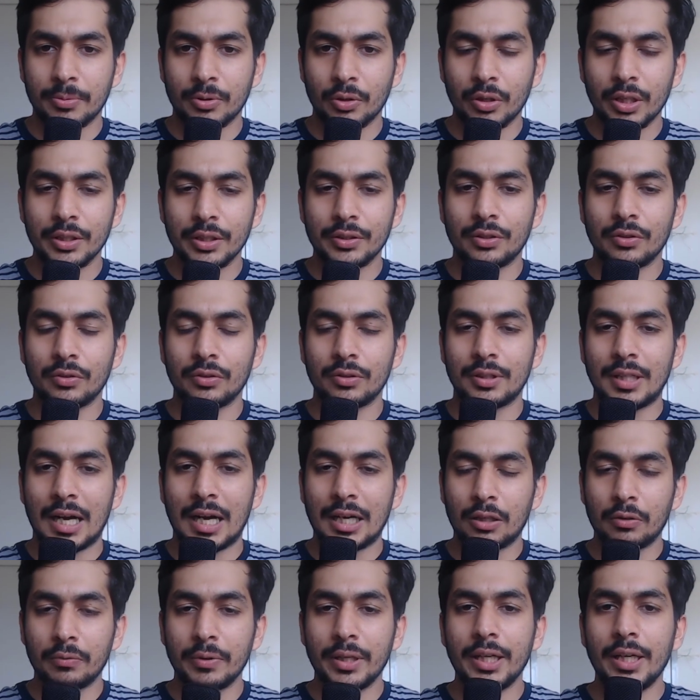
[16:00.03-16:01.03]
Okay, so
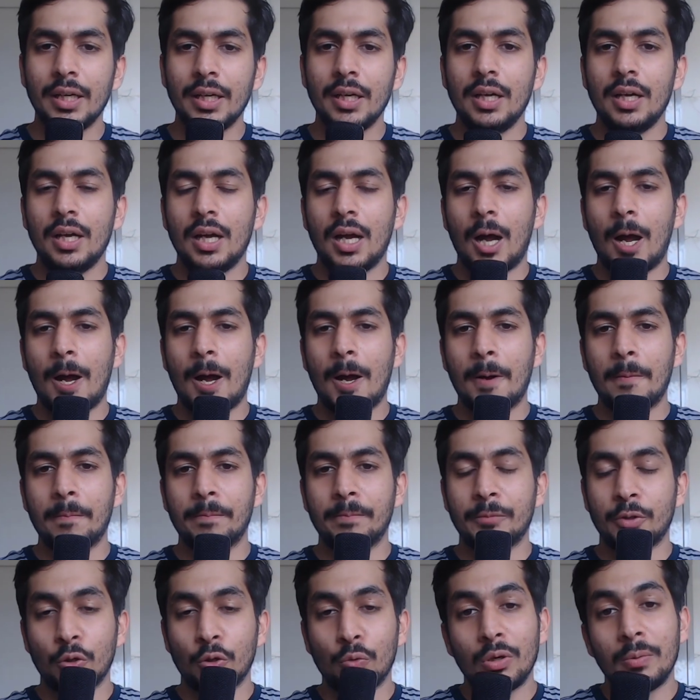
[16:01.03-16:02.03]
that way
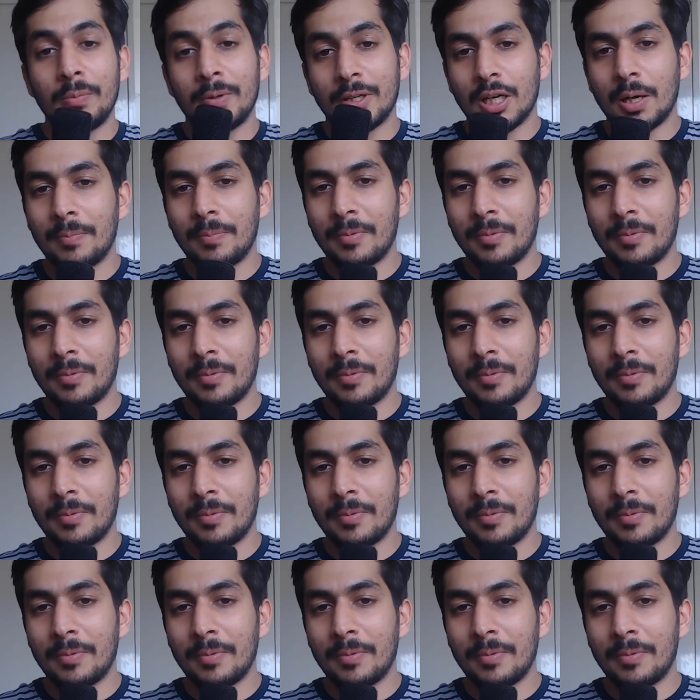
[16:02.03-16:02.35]
you will become a